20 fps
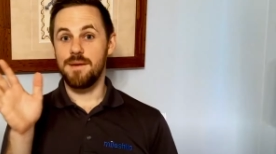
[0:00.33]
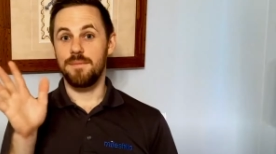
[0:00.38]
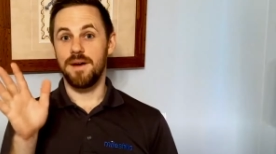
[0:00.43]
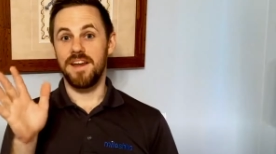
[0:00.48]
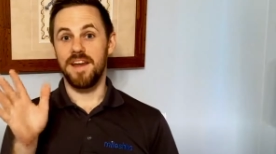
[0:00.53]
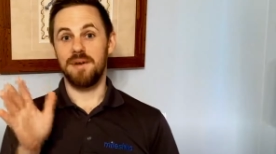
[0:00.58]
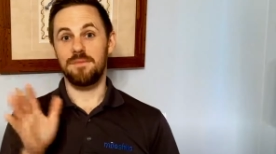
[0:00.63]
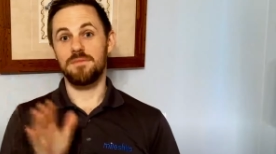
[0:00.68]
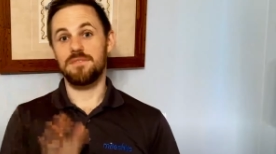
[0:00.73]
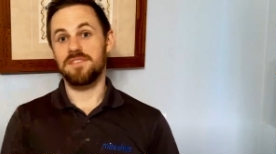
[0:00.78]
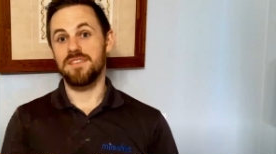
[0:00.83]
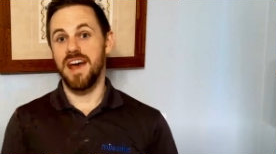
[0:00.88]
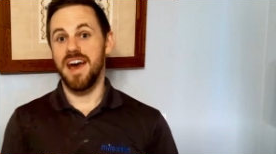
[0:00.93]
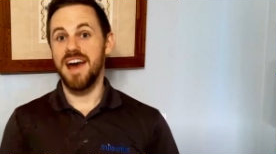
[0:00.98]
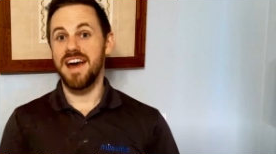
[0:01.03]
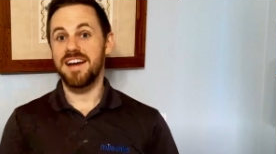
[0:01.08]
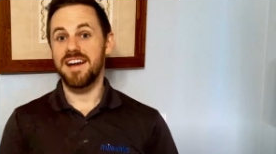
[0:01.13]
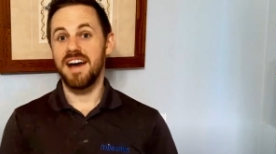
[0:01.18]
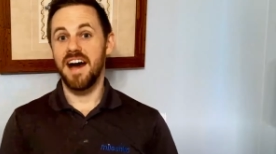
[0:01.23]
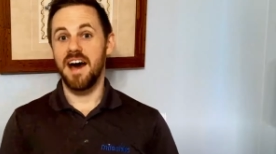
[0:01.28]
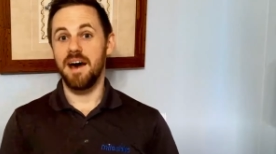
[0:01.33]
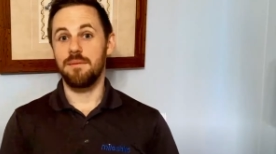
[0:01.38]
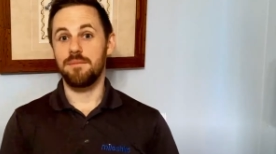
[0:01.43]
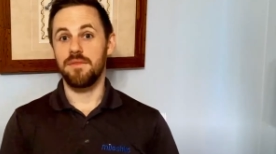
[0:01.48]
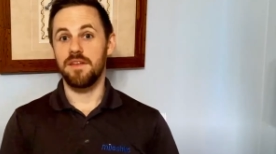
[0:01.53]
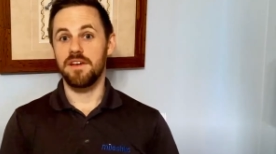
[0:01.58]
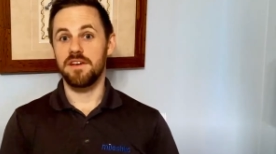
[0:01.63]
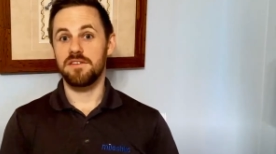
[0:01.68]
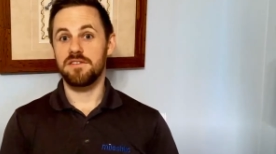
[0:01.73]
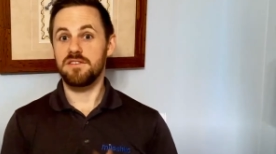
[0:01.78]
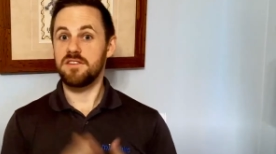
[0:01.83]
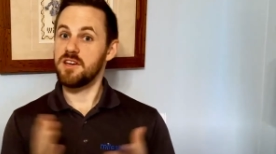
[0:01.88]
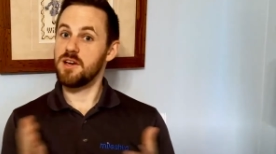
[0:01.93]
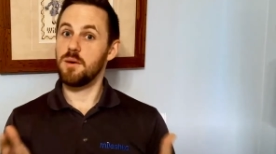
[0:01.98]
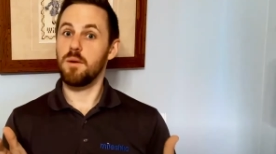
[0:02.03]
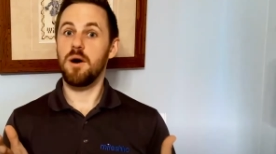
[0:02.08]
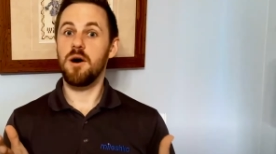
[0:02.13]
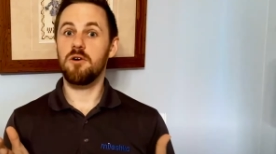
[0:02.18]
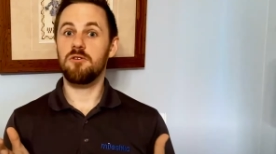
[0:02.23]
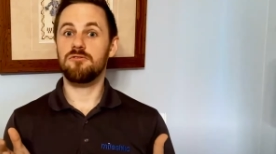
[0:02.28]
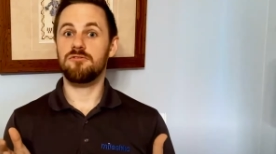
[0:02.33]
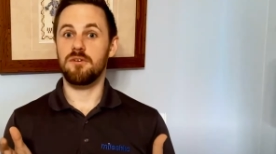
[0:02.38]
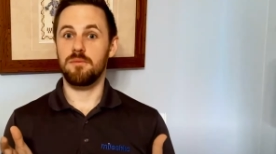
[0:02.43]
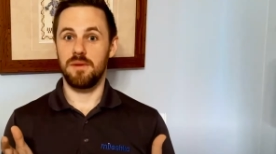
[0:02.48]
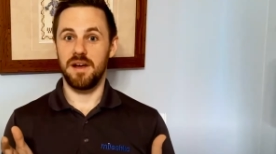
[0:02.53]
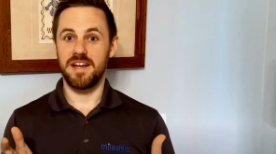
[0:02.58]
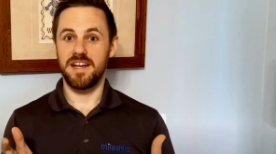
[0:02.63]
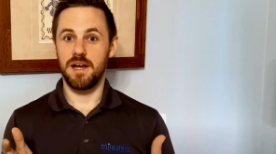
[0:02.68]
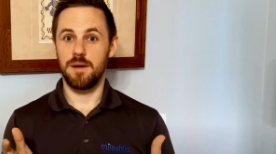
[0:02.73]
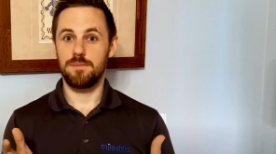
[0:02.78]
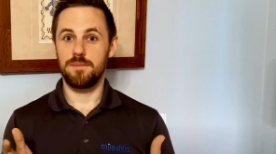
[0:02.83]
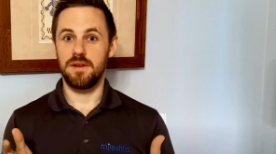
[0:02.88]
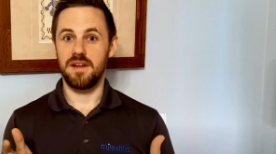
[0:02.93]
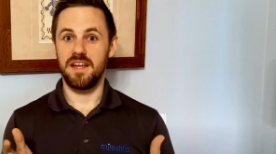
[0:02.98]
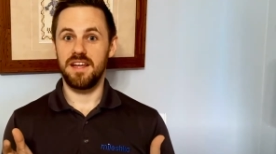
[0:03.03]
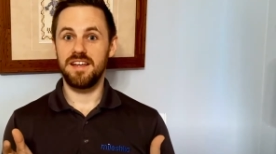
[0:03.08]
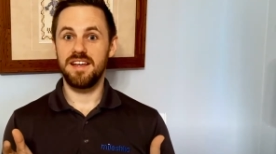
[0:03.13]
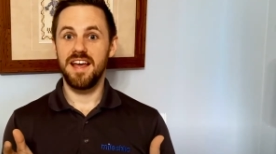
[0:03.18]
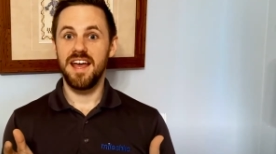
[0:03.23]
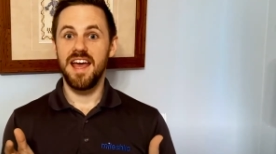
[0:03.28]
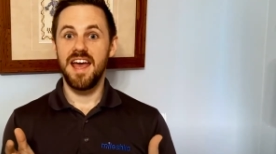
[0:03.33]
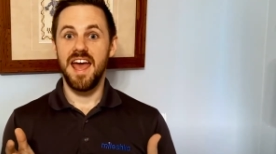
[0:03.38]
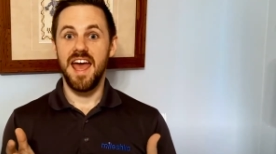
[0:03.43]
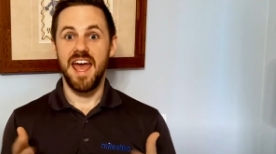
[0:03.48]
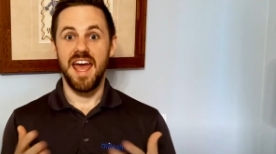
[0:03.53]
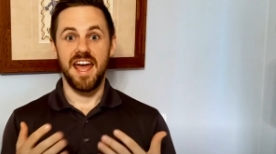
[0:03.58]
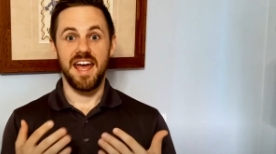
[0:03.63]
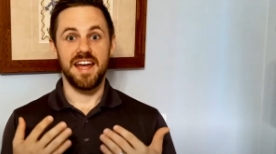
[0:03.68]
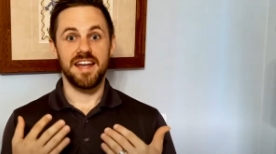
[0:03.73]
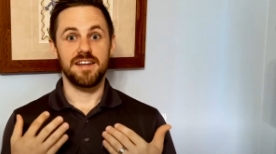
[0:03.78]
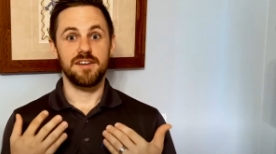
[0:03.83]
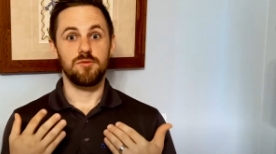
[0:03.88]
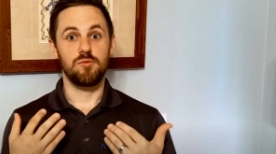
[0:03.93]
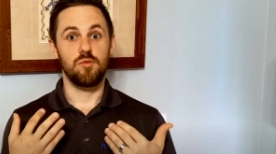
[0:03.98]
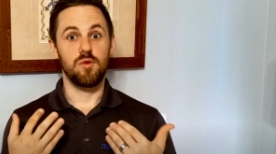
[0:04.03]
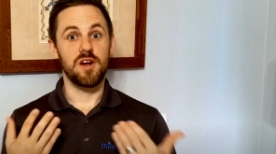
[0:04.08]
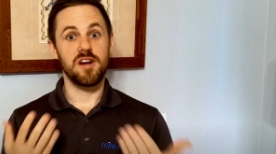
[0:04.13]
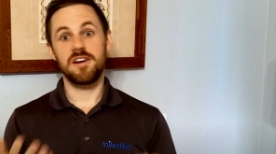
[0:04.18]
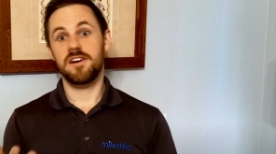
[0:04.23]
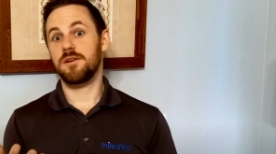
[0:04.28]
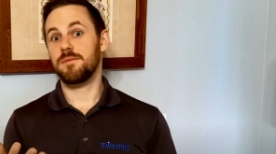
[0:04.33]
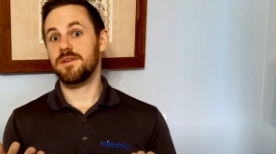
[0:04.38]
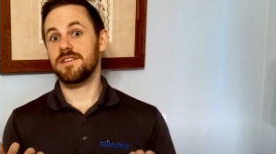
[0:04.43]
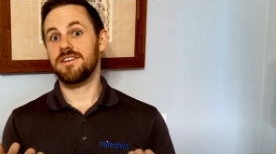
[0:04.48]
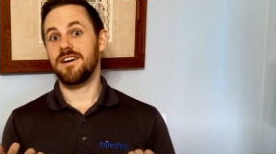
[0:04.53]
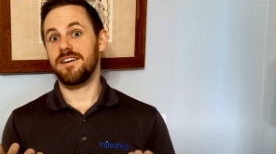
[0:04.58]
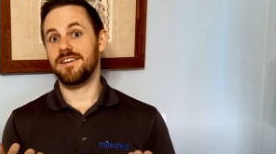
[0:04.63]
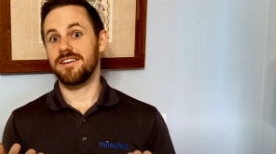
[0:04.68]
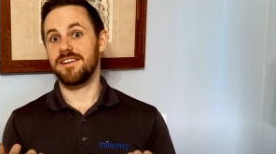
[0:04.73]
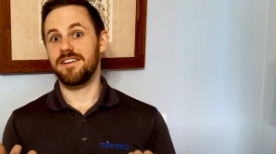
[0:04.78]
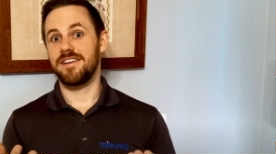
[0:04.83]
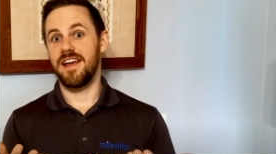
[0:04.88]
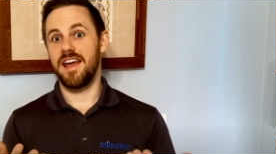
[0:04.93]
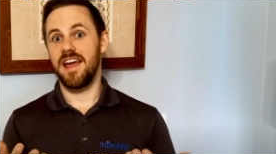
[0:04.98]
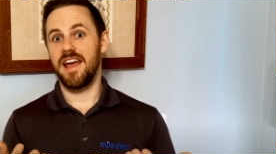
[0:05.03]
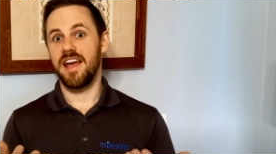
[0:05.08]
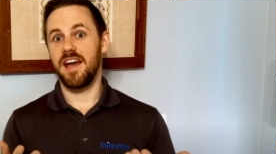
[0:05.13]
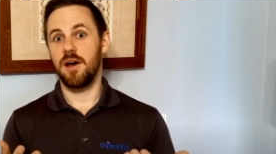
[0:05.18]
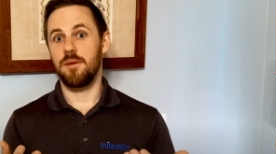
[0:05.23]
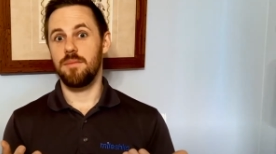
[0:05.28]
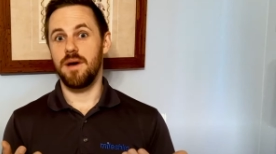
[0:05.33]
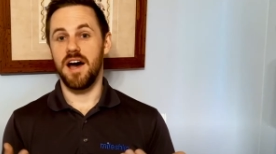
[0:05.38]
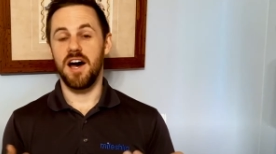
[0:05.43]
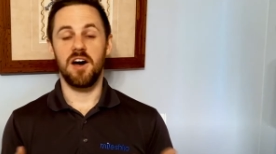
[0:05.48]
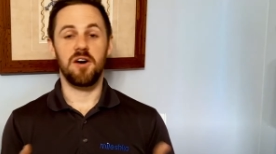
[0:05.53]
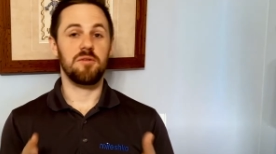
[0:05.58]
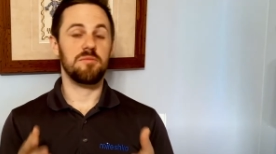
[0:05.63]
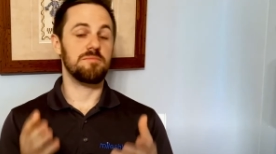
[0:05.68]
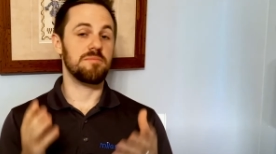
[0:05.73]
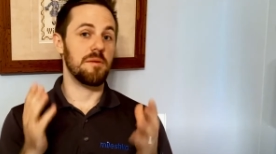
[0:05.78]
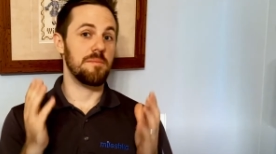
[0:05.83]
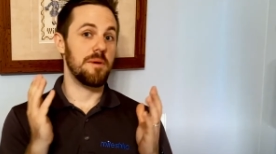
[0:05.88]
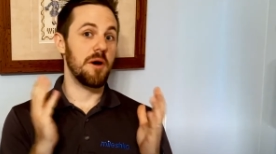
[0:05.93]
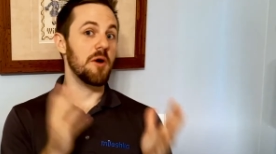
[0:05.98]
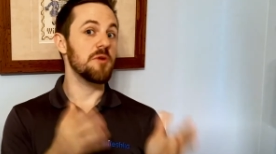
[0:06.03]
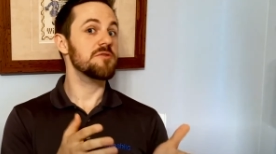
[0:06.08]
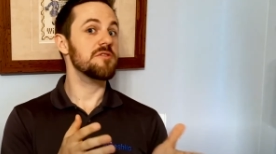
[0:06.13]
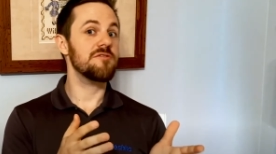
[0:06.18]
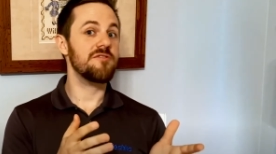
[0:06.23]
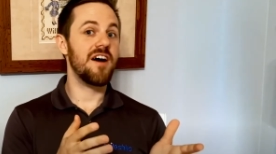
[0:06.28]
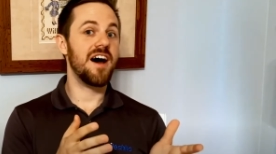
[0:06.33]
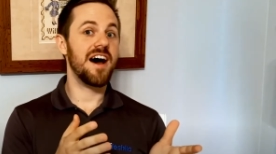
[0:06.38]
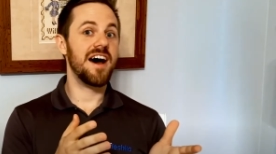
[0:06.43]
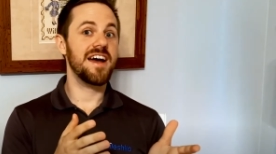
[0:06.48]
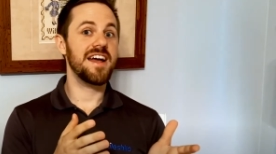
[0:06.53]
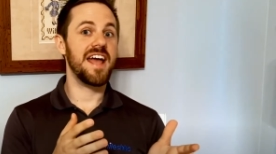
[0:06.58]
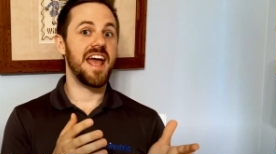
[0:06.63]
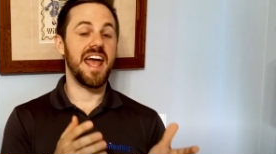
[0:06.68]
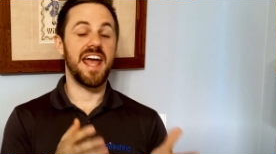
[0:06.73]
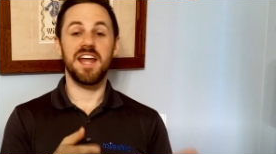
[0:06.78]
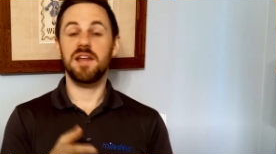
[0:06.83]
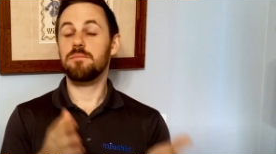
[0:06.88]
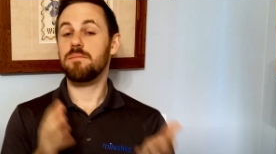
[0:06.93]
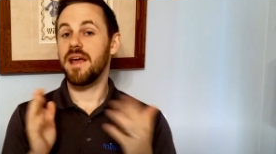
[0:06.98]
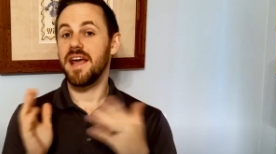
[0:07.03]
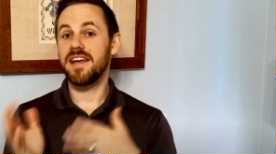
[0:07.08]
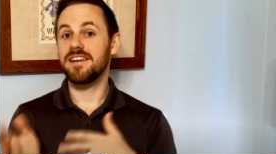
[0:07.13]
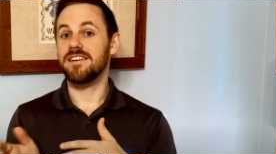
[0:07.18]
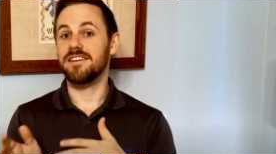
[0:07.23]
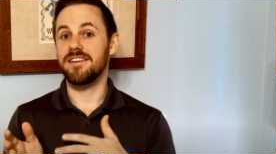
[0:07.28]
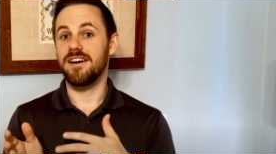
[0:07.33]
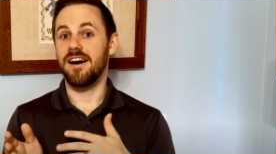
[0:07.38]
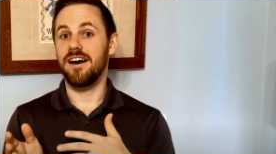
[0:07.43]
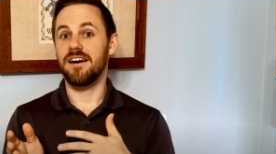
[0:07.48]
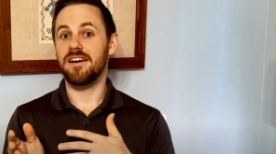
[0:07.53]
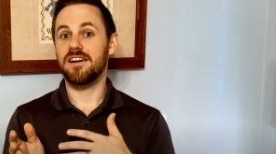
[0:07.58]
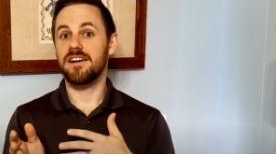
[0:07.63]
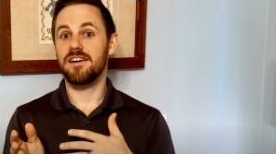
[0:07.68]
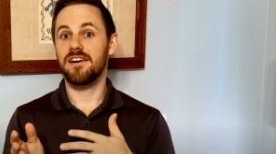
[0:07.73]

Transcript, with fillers: my name's Zach. I'm the COO for my company, and we're going to be talking today about Proposify and PandaDoc.